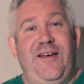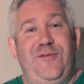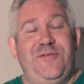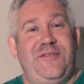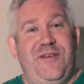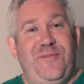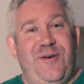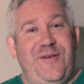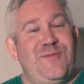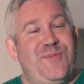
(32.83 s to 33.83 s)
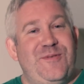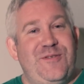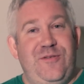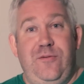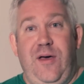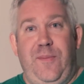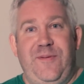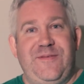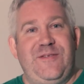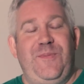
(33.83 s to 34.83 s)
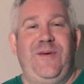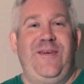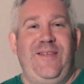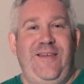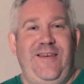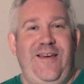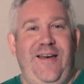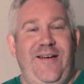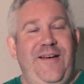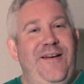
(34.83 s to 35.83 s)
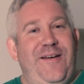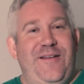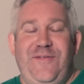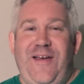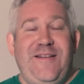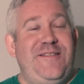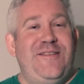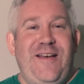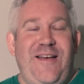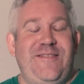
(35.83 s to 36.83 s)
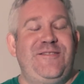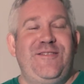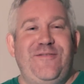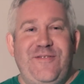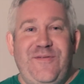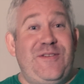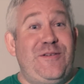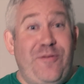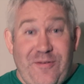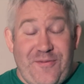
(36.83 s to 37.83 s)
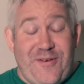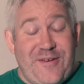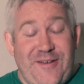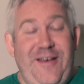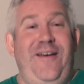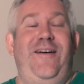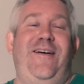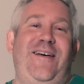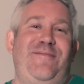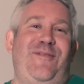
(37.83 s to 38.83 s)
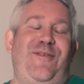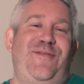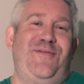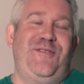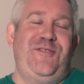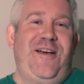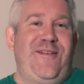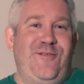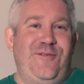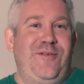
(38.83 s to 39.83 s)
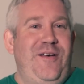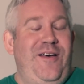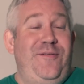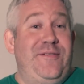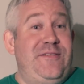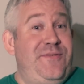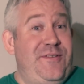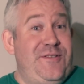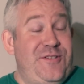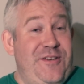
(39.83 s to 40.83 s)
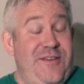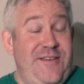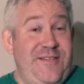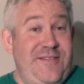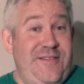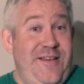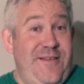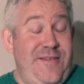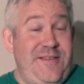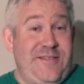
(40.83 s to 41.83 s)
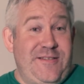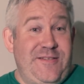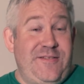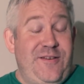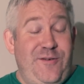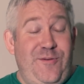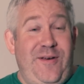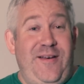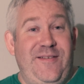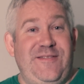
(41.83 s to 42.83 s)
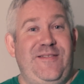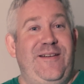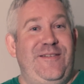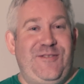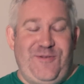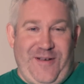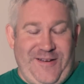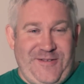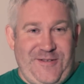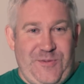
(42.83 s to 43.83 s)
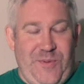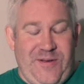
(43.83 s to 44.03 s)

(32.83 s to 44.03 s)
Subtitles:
Also, my husband, who happens to be the kind of editor and videographer of the channel, was finishing his thesis, so slightly distracted.